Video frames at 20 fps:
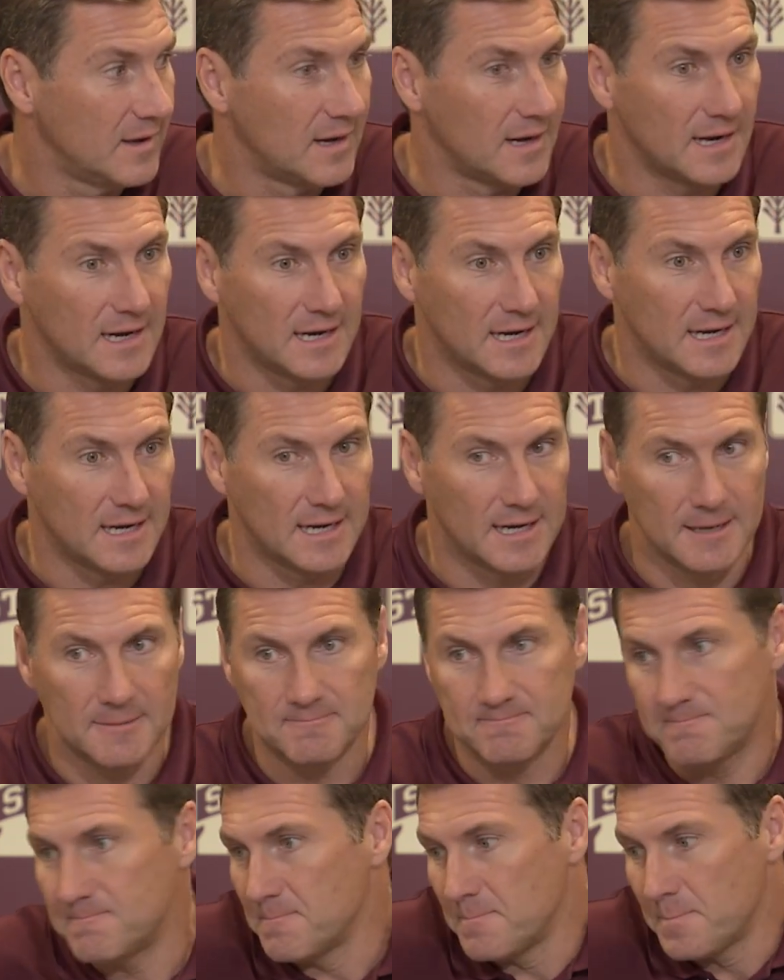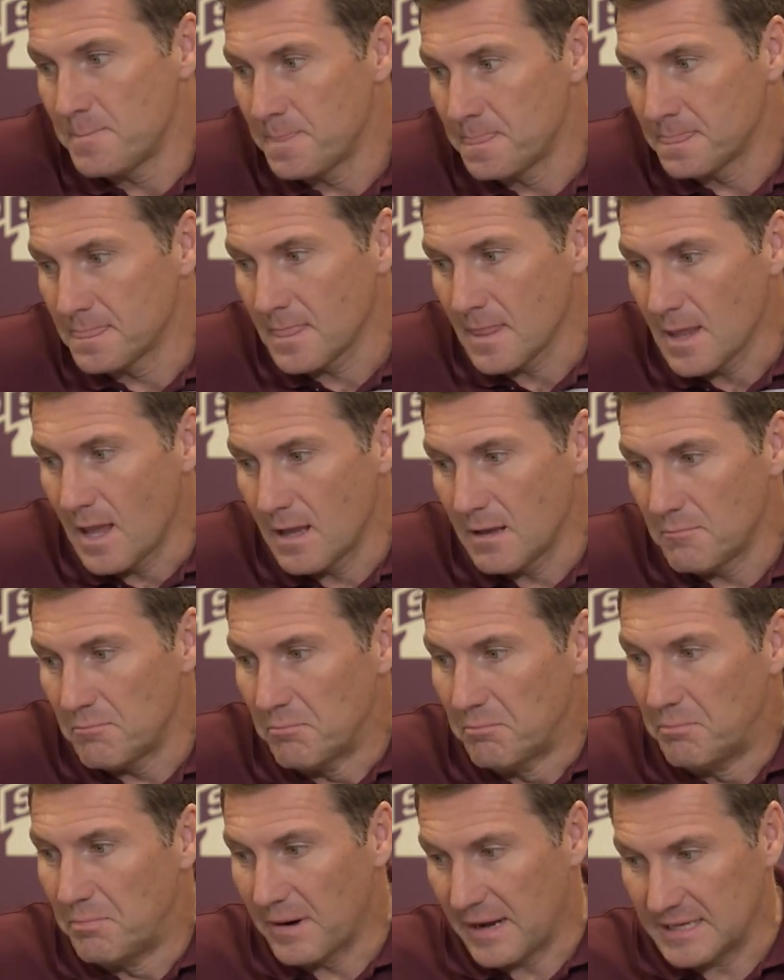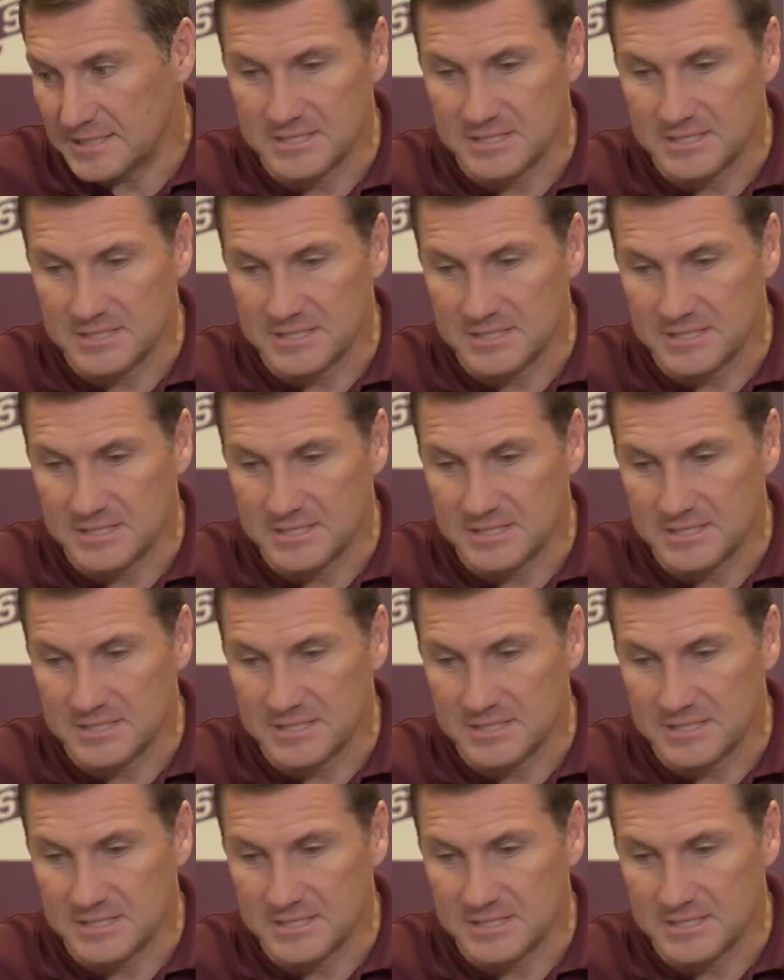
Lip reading: But